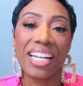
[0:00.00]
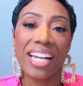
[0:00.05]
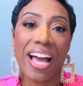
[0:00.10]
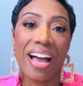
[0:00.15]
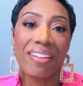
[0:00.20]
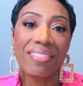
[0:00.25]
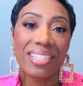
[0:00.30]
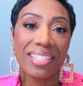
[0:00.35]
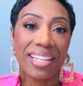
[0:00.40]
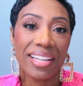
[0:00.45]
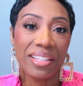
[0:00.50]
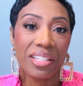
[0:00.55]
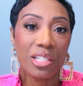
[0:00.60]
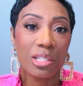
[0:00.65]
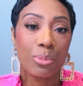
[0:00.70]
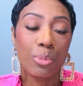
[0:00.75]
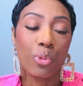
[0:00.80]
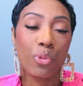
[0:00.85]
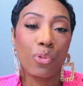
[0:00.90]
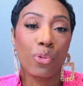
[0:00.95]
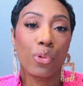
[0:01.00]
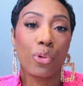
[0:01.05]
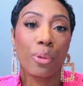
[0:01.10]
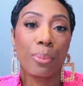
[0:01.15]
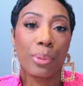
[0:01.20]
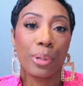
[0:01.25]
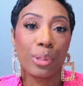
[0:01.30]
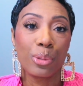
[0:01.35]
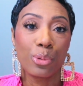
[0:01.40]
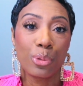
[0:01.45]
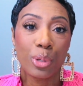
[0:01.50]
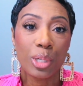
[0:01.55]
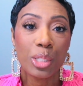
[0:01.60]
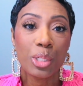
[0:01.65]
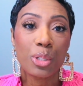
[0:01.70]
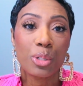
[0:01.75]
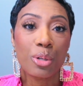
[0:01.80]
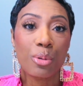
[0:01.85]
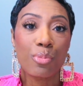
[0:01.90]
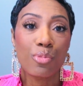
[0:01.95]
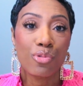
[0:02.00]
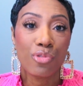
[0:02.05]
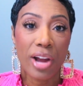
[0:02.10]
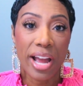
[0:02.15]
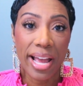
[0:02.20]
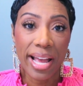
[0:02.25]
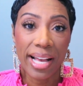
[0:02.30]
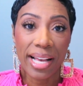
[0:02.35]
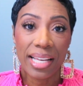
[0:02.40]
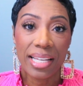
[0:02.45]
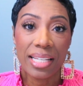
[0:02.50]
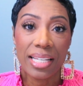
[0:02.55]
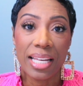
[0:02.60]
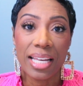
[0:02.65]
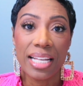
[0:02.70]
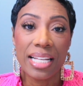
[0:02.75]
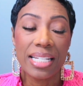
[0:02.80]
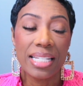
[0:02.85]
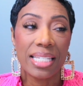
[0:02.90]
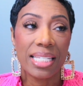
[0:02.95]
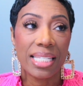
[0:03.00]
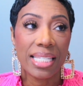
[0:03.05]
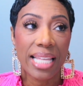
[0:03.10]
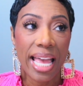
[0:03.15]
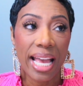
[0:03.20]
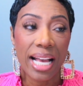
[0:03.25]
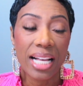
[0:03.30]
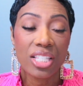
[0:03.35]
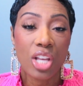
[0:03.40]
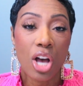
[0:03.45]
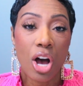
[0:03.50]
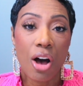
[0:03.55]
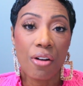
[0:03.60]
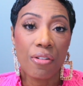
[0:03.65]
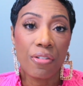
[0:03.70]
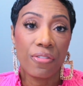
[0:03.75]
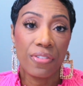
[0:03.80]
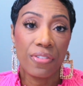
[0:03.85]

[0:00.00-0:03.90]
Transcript: And I've said this before, but Nordstrom Rack and Saks off